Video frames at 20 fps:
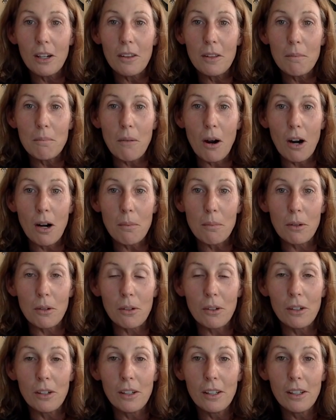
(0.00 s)
the
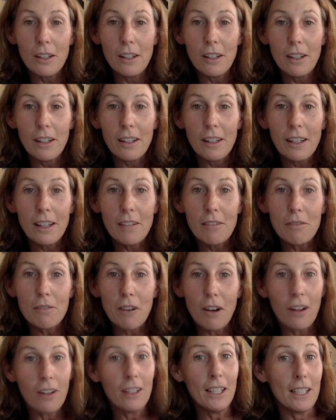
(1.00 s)
marble can
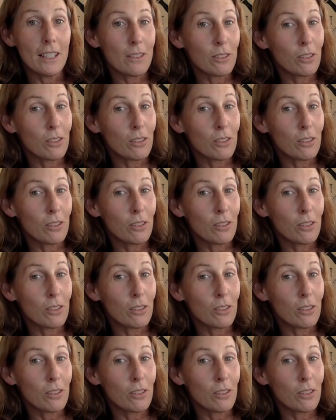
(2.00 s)
fall in.